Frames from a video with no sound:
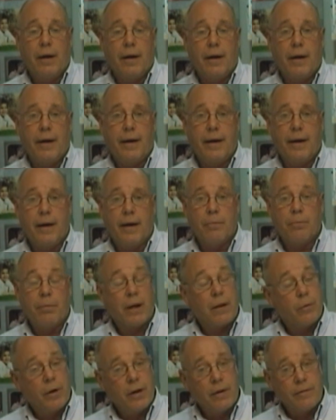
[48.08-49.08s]
And by
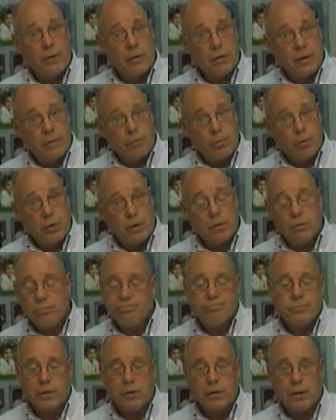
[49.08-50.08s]
the way, if you don't have a Burco,
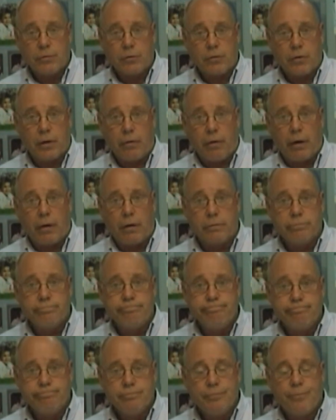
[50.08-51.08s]
you don't have a crank grinder.
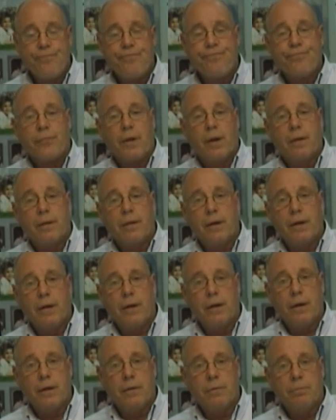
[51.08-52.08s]

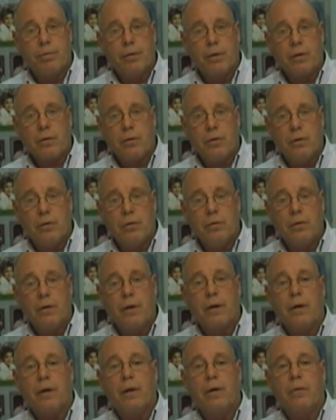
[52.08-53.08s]
The Burco,
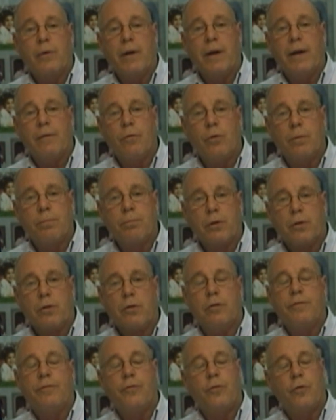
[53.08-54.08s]
we have one
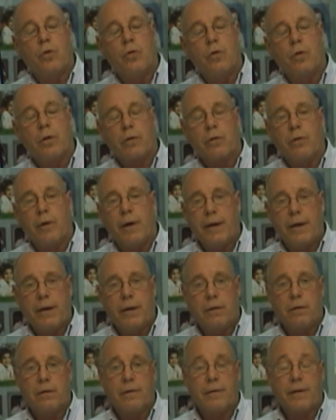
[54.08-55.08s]
Burco for
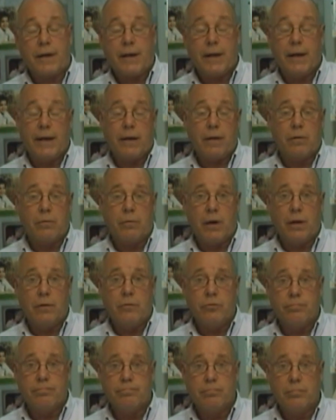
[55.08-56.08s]
grinding the connecting
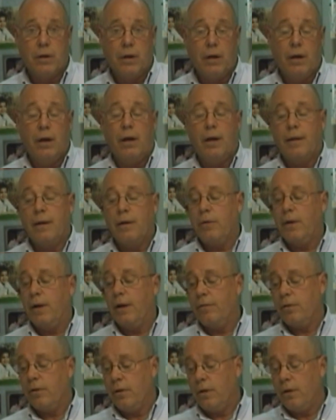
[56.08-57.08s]
rods, and then we
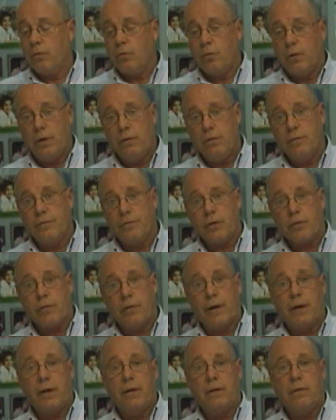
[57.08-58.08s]
have another one for
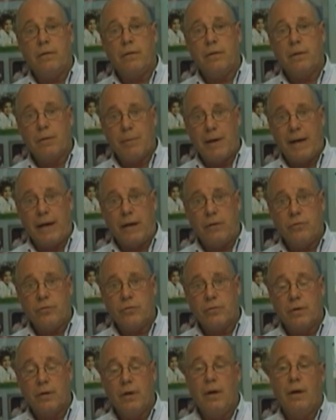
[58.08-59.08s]
grinding the
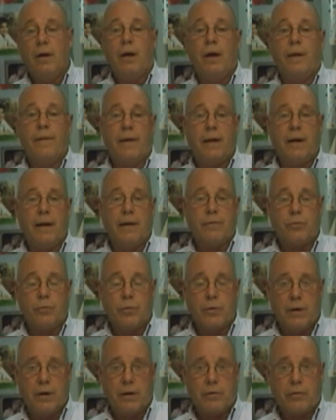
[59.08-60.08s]
mains. And then after we're
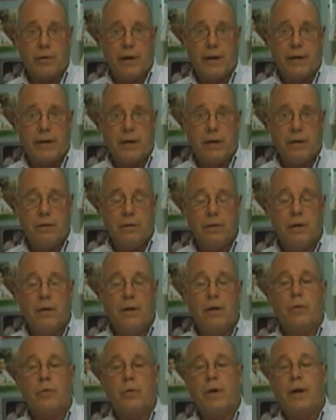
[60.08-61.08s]
done grinding,
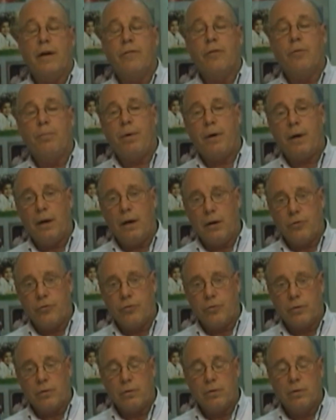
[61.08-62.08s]
we have a
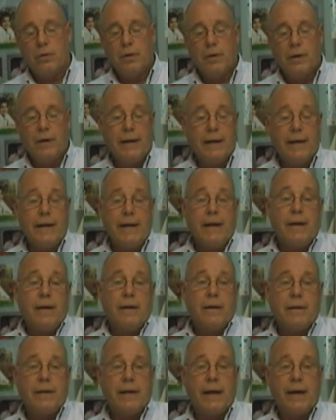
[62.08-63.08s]
polisher.
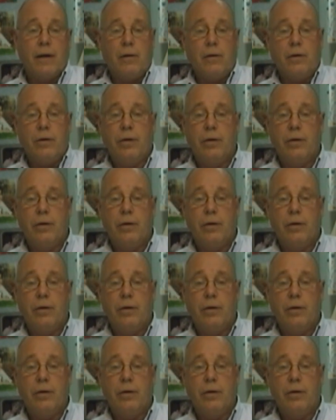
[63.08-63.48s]
Now,